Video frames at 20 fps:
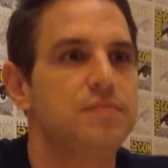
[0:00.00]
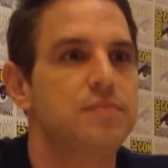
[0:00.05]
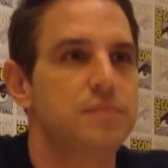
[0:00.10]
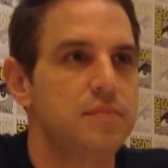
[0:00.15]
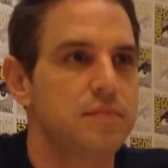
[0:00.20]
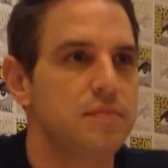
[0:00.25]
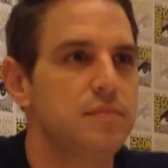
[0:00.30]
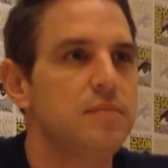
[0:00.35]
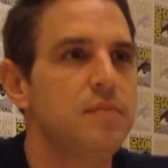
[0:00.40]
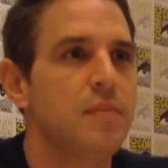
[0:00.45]
I
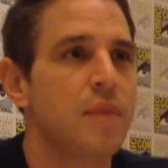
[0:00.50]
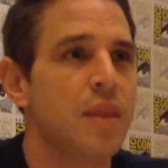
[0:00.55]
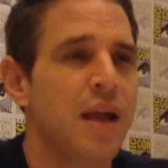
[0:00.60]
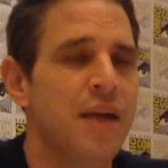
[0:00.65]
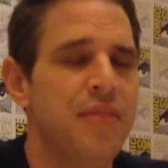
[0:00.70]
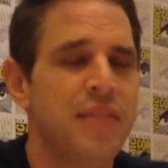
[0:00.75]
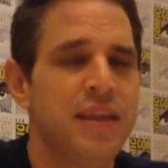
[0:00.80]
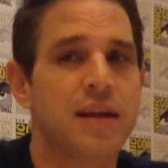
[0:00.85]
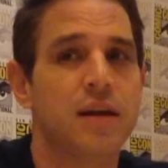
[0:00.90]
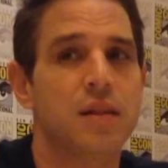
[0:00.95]

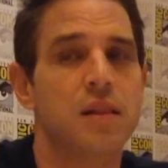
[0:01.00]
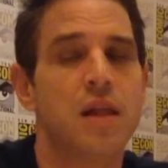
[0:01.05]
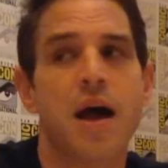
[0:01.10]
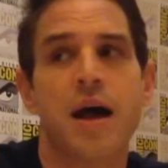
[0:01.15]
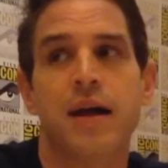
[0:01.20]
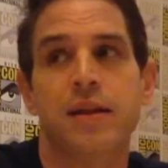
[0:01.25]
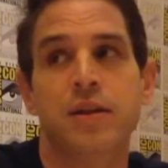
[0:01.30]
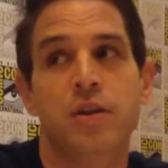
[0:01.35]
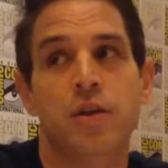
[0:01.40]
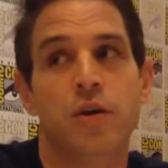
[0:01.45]
think a
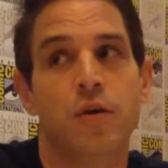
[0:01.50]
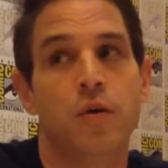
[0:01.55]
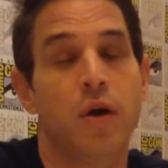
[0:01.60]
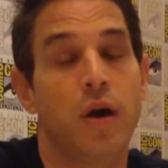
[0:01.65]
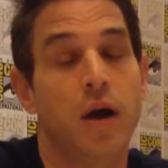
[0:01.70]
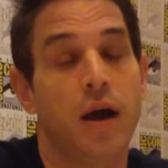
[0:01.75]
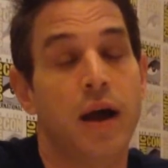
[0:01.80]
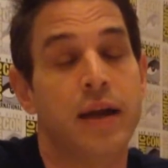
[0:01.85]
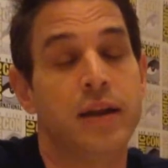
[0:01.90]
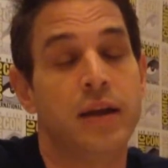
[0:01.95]
lot. You know,
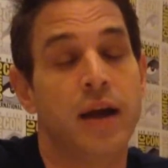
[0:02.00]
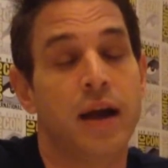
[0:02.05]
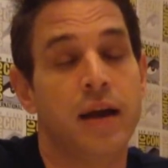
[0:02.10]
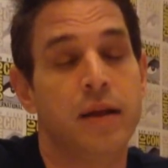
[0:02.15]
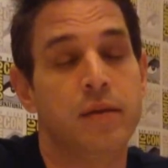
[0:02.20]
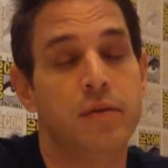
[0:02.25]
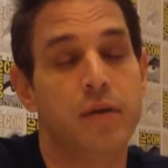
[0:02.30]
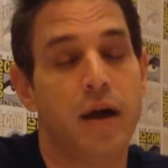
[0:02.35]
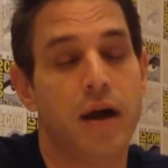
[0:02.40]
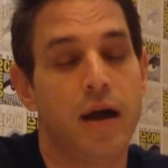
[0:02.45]

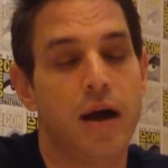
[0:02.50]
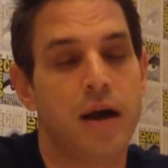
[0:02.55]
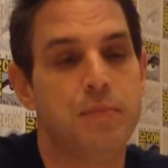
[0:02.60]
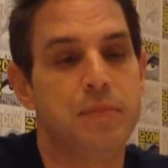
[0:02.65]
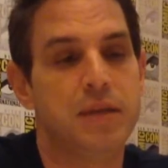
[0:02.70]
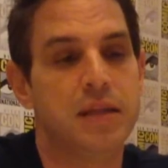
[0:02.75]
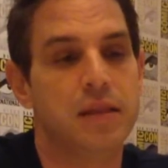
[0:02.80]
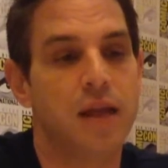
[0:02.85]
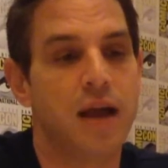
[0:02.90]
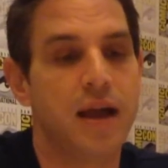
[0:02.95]
I'd
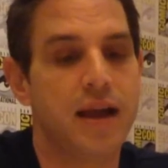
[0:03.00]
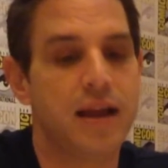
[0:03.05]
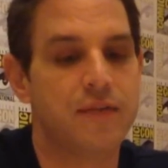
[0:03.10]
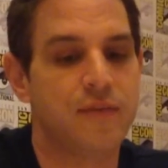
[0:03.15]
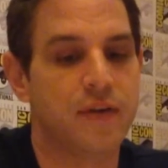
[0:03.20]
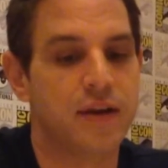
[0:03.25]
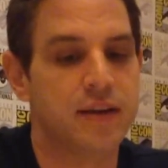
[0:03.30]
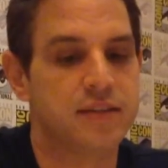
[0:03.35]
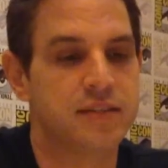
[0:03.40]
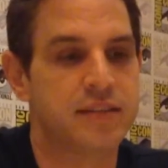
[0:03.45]
be lying
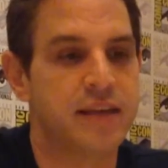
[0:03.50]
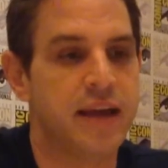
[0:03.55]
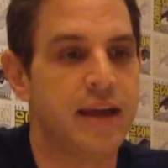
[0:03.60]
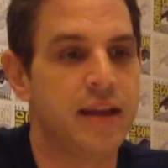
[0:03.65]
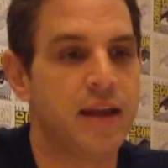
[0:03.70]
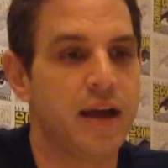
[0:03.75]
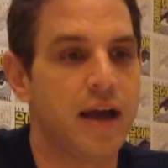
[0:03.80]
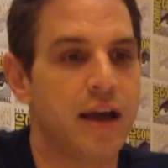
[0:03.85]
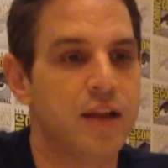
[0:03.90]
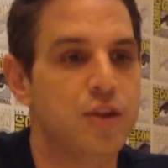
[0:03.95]
if I
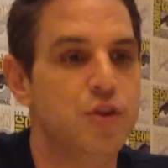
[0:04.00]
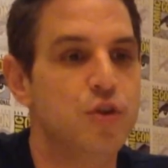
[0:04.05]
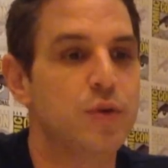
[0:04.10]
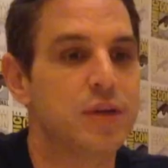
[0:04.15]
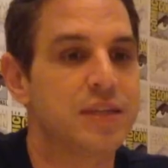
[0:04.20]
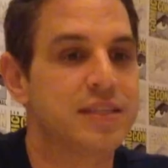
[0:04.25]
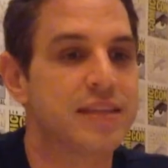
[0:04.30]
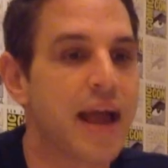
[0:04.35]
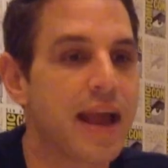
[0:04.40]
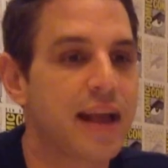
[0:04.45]
said I knew
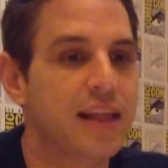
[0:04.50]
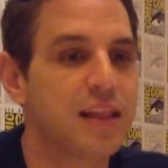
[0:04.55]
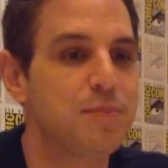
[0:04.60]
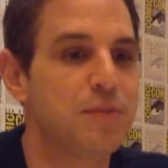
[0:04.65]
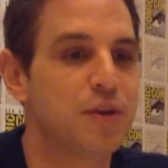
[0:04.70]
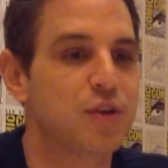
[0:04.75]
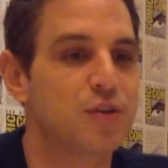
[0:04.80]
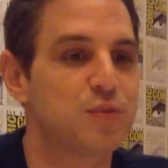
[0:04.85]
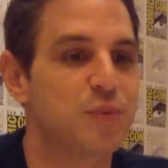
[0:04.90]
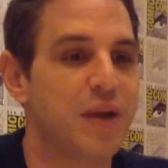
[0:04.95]
exactly,
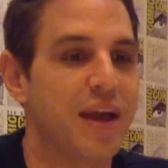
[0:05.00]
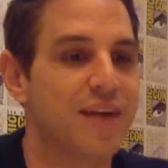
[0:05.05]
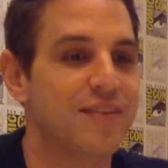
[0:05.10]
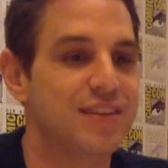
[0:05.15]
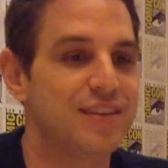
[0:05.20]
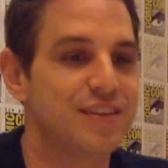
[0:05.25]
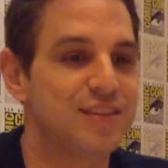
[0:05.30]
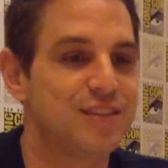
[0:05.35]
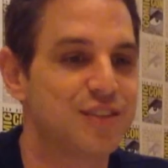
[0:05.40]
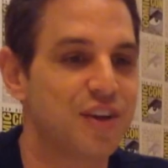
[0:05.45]
because we
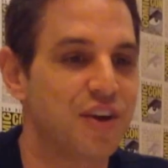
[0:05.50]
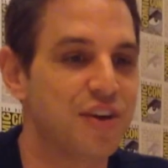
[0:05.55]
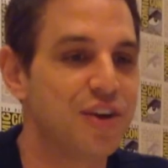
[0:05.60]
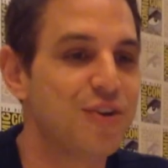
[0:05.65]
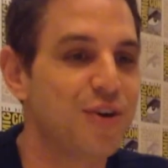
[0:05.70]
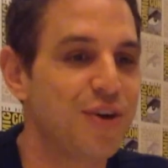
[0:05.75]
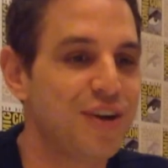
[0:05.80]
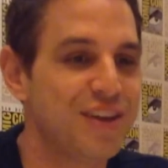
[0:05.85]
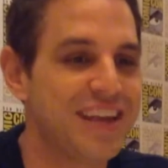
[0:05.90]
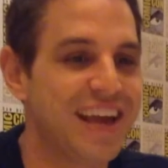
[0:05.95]
haven't done
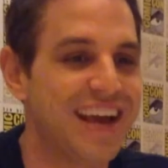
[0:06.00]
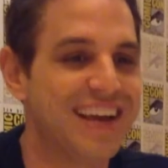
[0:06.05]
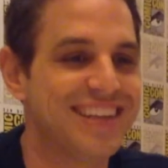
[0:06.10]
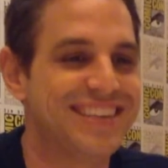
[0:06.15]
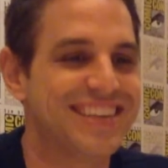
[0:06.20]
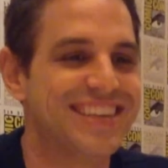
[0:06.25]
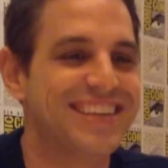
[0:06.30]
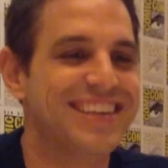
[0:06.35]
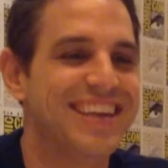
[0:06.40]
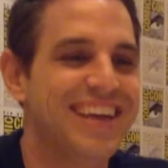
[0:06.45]
it all
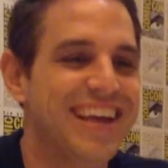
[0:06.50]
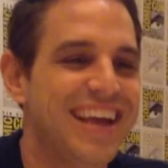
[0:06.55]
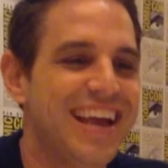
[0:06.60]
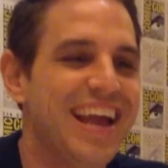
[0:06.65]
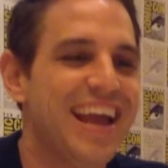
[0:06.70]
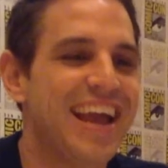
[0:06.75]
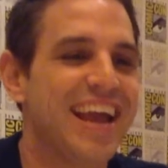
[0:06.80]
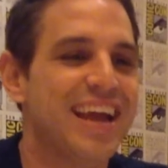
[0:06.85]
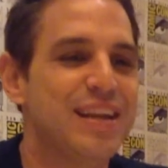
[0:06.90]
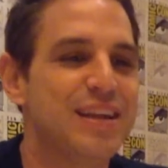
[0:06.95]
yet.
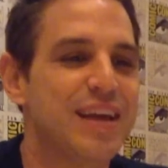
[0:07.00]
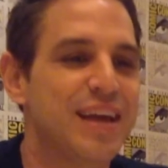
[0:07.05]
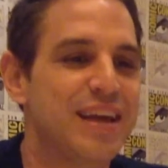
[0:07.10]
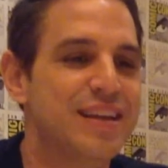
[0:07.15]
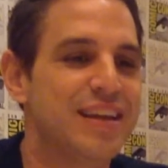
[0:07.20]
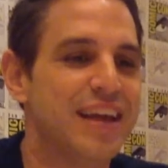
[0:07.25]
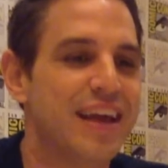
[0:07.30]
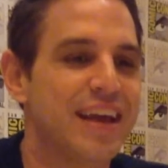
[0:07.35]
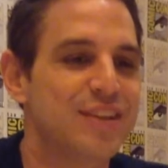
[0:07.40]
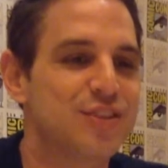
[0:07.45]

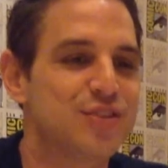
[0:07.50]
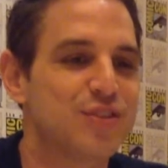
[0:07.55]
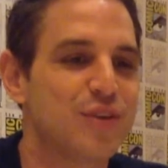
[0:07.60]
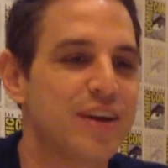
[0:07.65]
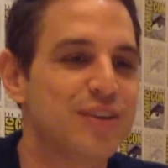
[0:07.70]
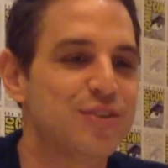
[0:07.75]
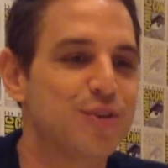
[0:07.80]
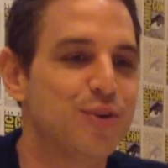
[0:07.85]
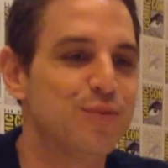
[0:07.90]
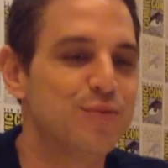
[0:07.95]
and so
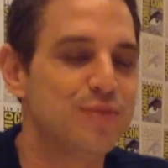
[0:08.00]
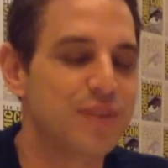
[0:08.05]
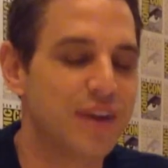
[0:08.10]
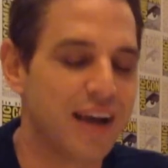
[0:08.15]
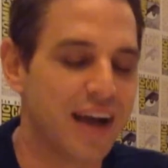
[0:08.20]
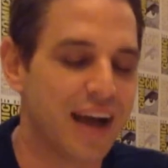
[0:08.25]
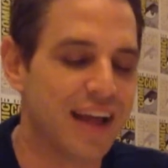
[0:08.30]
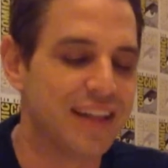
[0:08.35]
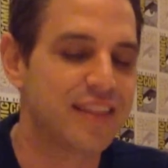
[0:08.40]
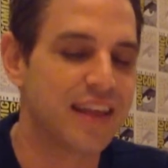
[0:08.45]
I don't,
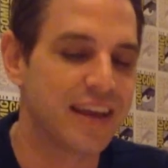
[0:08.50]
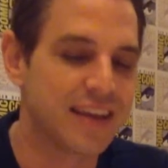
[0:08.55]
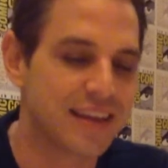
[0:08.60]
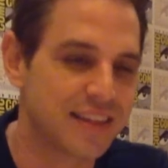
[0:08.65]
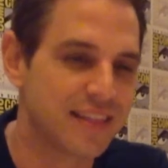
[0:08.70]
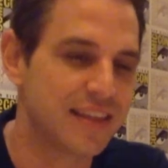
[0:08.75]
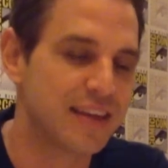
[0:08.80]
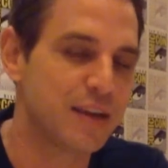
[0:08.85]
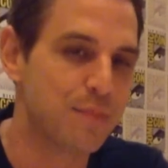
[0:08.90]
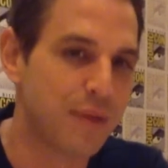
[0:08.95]
I
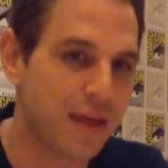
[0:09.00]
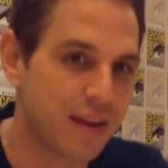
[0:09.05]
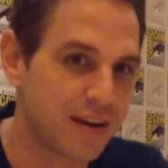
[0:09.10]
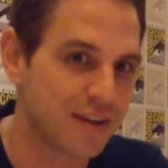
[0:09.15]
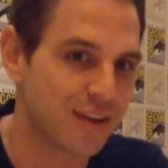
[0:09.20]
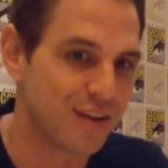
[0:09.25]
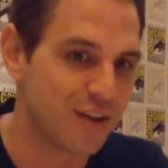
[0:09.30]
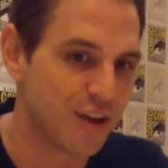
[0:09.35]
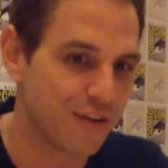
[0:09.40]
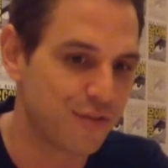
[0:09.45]
think about
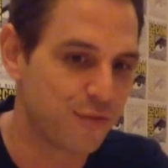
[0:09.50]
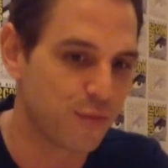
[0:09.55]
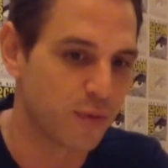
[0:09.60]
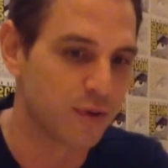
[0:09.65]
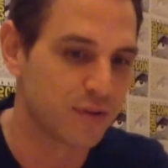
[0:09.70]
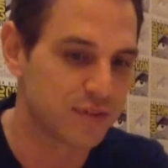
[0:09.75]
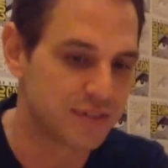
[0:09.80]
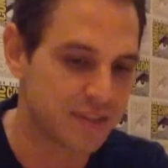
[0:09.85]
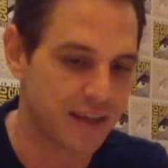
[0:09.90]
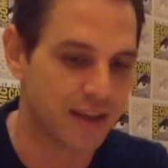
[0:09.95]
it enough
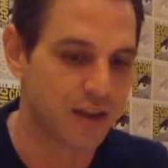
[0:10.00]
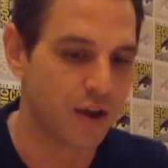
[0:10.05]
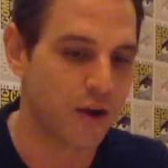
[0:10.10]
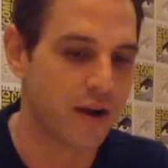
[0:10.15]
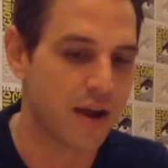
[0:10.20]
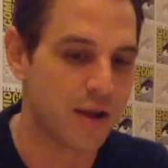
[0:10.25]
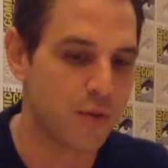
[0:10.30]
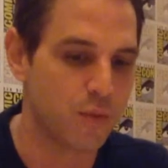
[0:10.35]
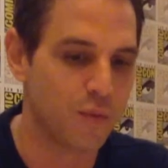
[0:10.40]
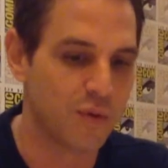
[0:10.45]
where it's like, all
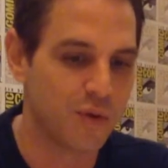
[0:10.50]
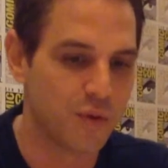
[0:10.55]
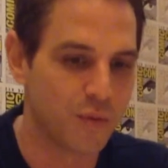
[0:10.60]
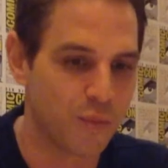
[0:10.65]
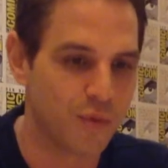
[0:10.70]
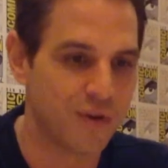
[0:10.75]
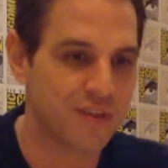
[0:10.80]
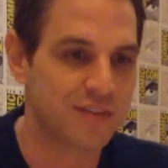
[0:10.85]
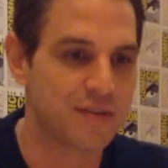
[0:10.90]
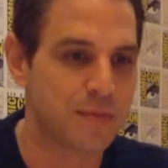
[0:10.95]
right,
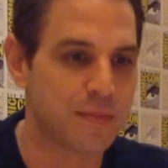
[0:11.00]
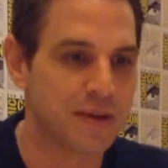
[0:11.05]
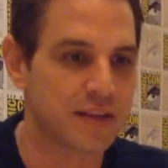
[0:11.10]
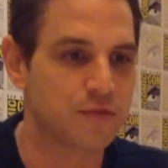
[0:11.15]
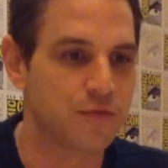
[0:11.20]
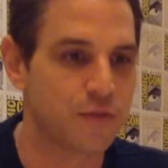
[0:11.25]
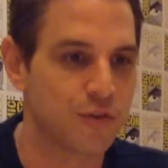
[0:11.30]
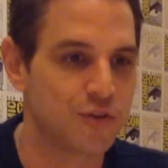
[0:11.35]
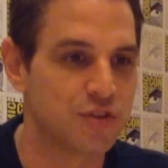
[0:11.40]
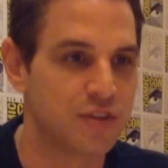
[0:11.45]
what's the
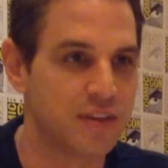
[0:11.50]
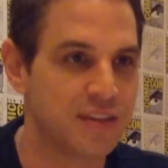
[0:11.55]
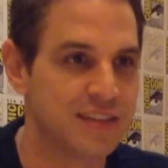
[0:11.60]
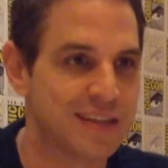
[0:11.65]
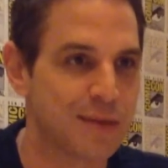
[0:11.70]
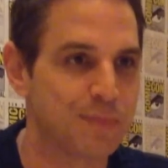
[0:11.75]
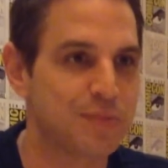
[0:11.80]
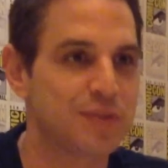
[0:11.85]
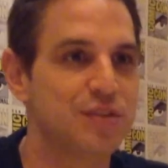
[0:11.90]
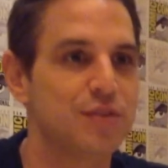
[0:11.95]
best version of
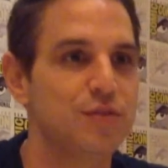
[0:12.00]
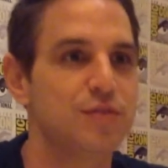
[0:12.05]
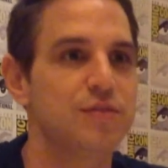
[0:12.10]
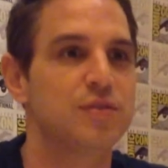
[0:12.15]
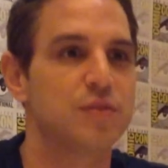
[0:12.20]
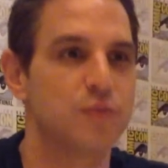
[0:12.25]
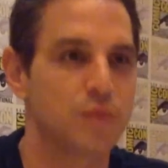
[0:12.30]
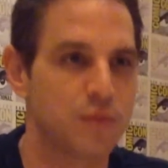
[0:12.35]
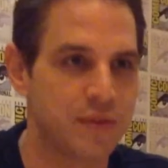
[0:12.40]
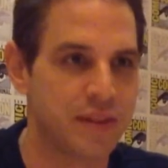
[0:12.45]
these episodes?